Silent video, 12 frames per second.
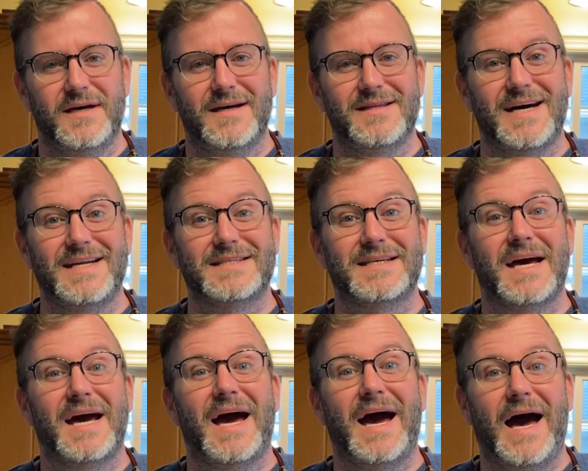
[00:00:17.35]
and that is
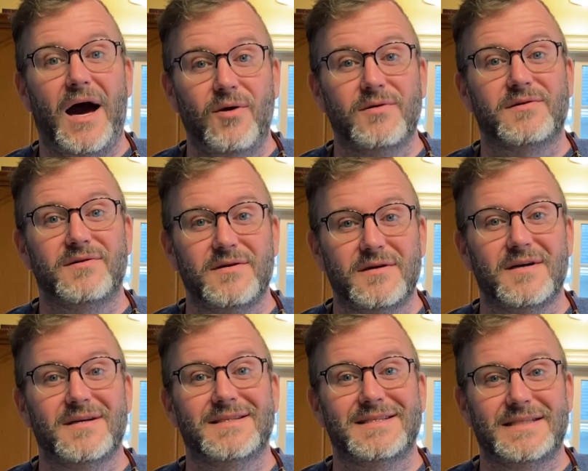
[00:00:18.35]
how to cook
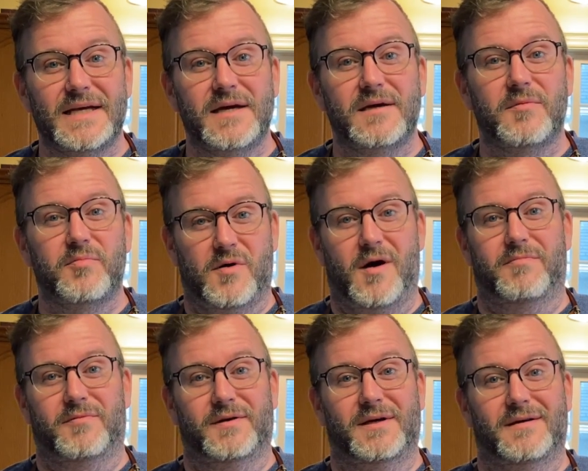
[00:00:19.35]
a steak
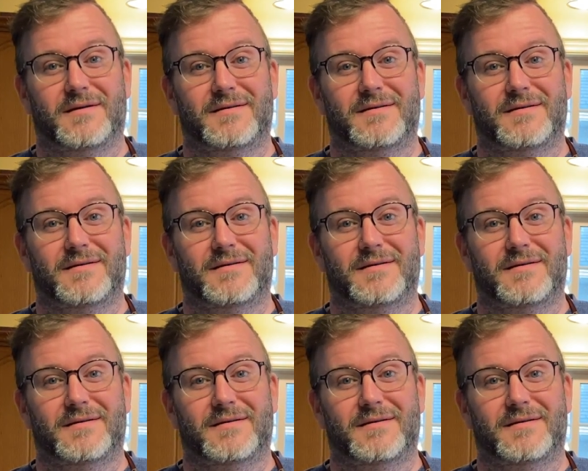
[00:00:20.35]
properly.